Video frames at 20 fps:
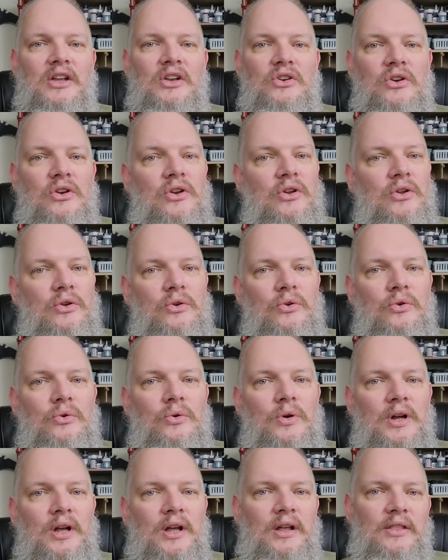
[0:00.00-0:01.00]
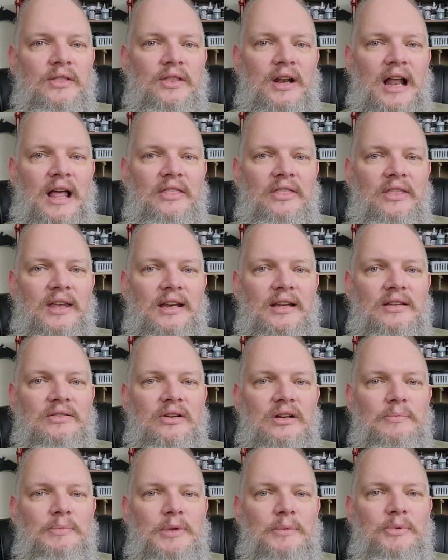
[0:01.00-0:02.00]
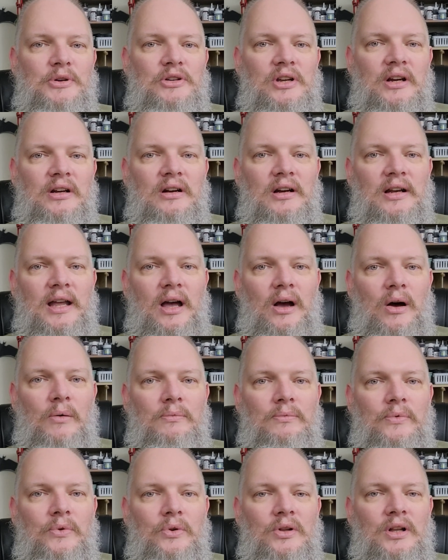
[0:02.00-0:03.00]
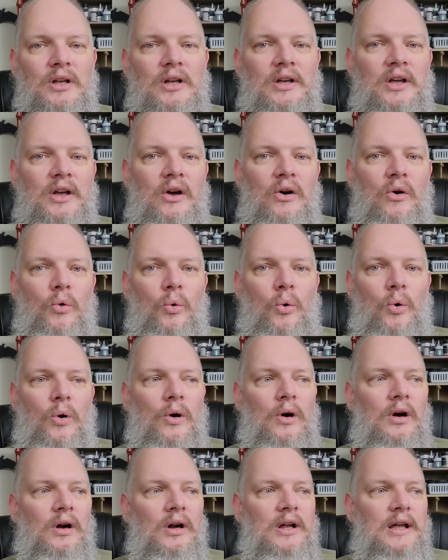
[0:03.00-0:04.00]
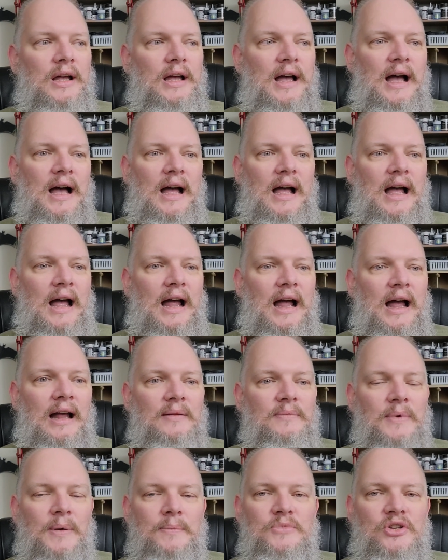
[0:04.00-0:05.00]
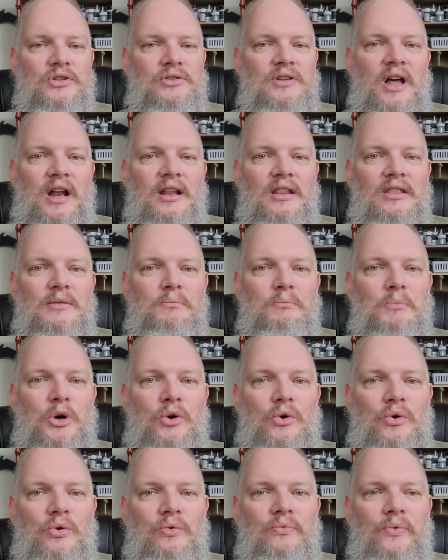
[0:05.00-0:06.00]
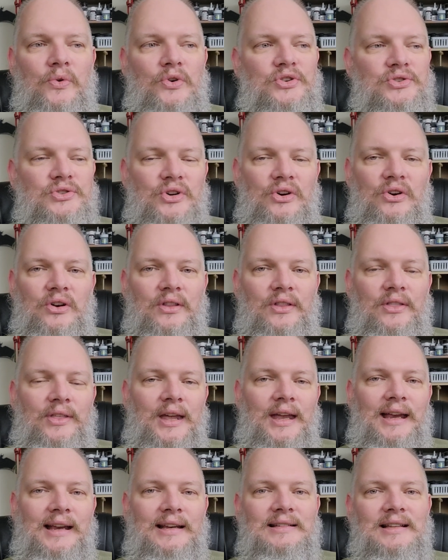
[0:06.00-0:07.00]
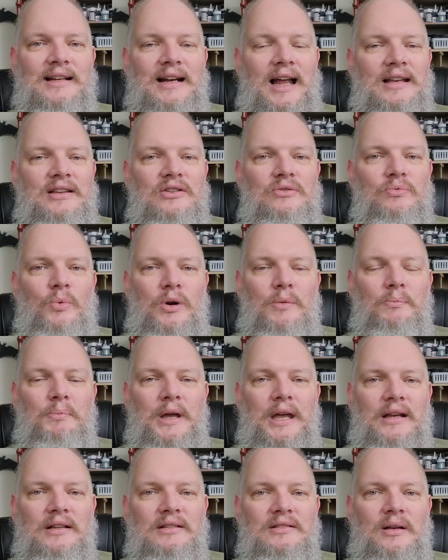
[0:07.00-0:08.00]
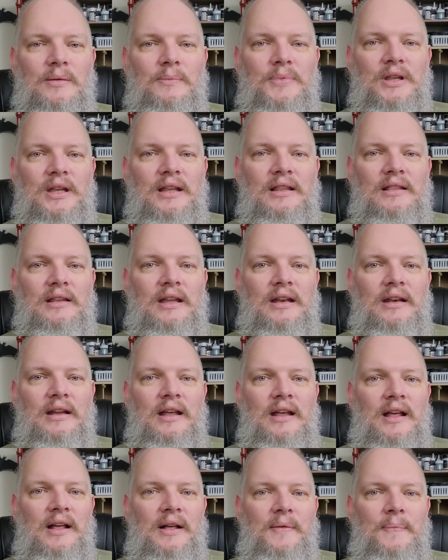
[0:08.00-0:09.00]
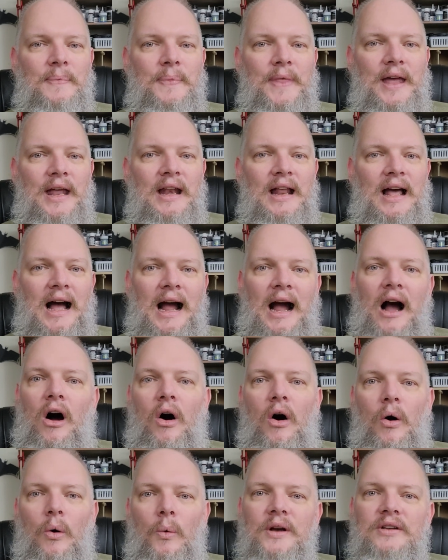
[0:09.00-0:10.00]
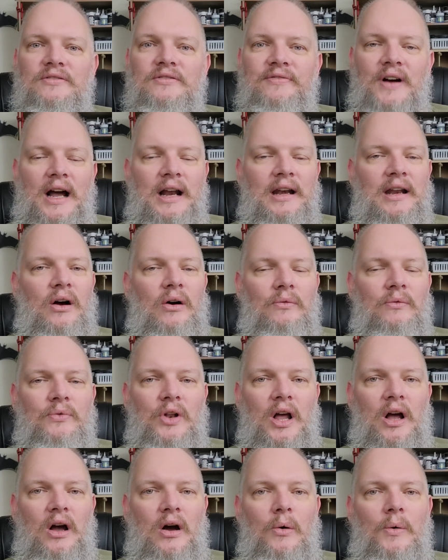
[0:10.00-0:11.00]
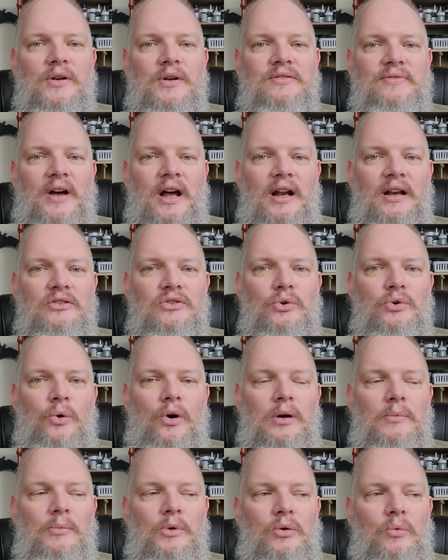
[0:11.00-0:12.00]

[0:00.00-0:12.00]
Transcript: new that I think is going to be particularly helpful or I'm just not in the mood for certain things and I just want to pick something that that I always find helpful, I always find enjoyable